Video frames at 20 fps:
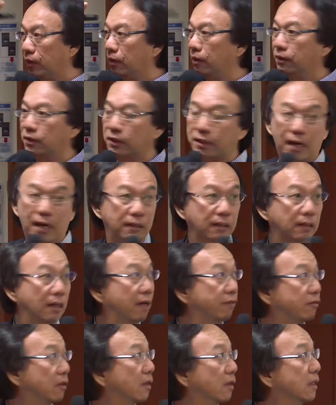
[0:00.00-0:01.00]
target
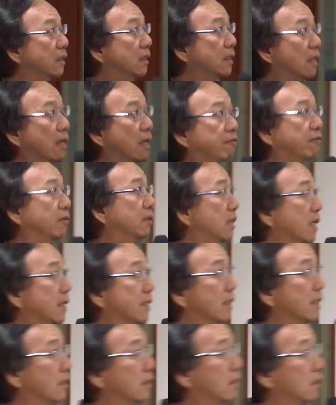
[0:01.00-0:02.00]
level in the
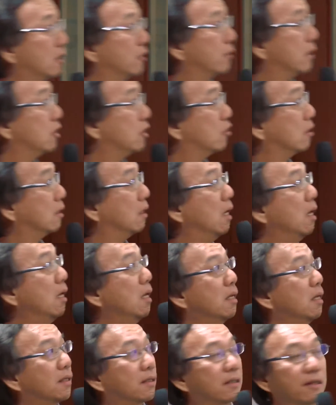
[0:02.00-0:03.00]
ESL situation.
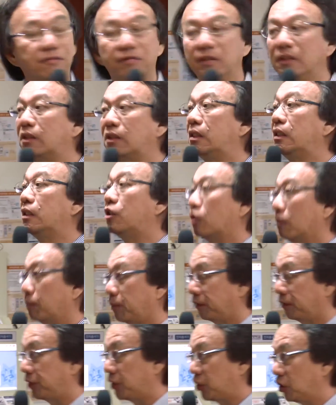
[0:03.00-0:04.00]
Different teacher
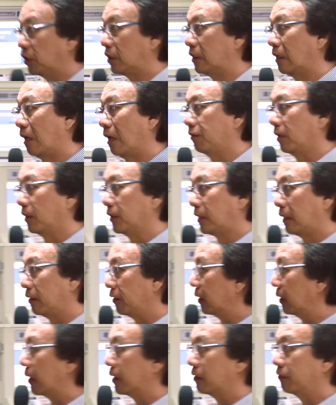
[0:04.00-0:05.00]
proficiency levels, I think
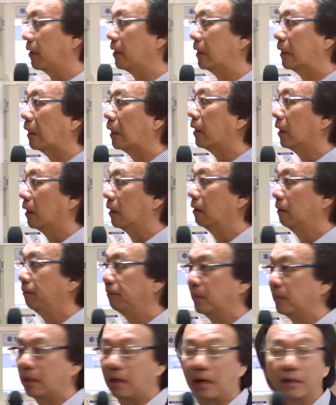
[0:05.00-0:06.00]
that is very clear.
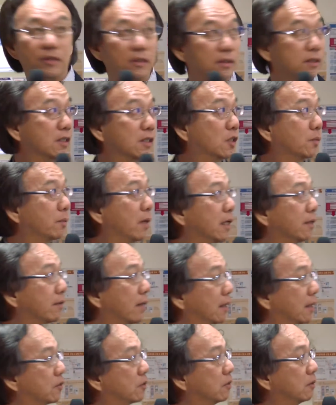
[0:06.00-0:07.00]
I just explained
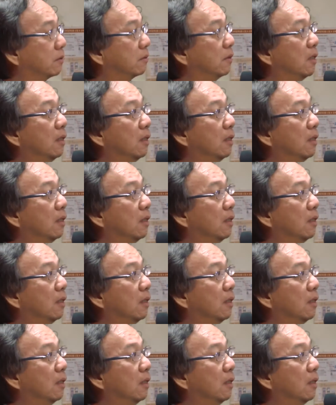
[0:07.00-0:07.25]
that to you.